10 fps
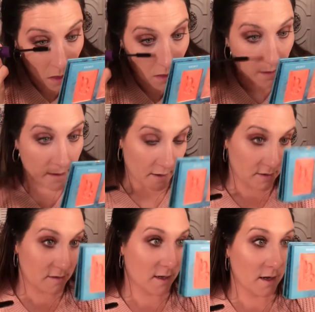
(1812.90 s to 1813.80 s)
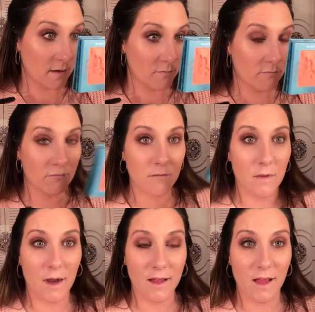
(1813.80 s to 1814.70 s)
I gotta say,
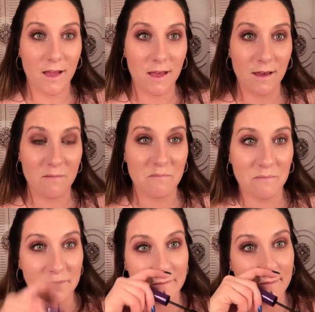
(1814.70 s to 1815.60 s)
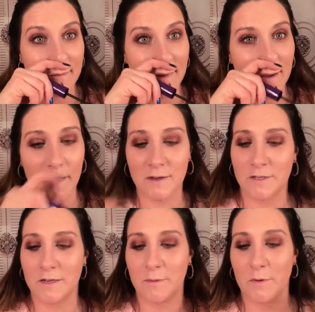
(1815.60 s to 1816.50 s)
I like it. I'm
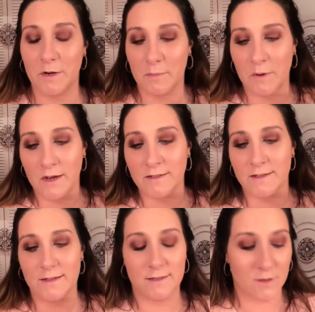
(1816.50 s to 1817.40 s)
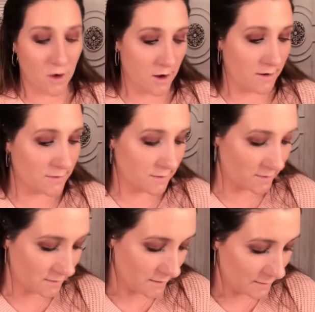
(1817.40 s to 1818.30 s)
actually pretty impressed. This
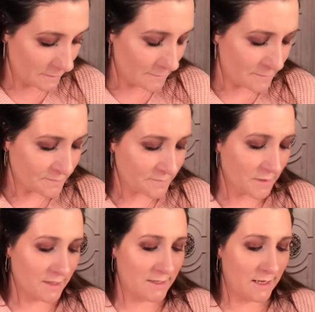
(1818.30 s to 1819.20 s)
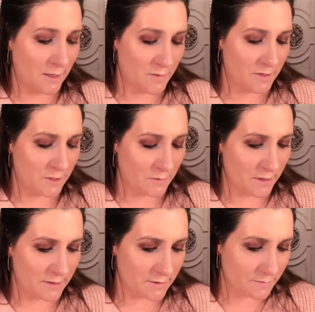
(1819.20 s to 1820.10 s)
costs, let's see how much it
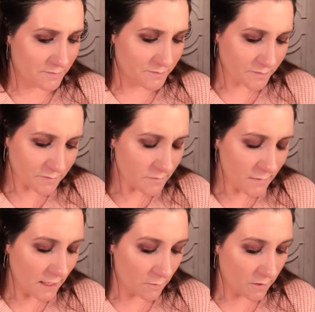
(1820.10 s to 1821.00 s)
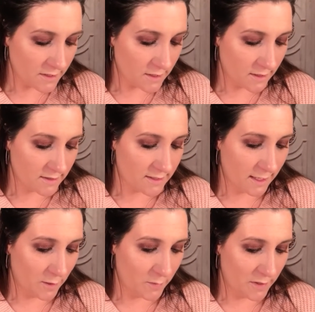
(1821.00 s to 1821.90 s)
was. It wasn't on
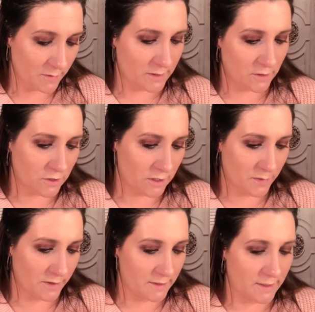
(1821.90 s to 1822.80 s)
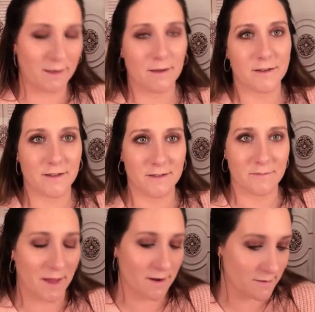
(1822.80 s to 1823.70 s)
sale, but it was so cheap I was like, it doesn't
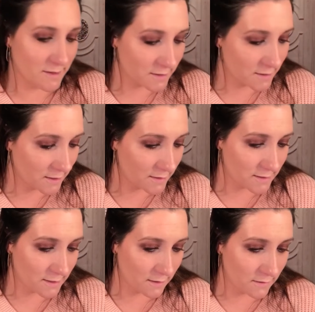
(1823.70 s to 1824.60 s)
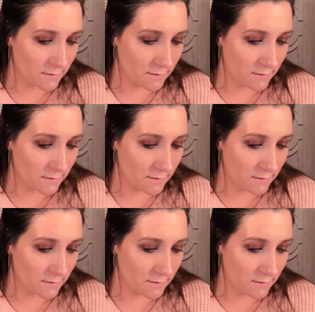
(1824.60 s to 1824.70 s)
matter, that's not on sale.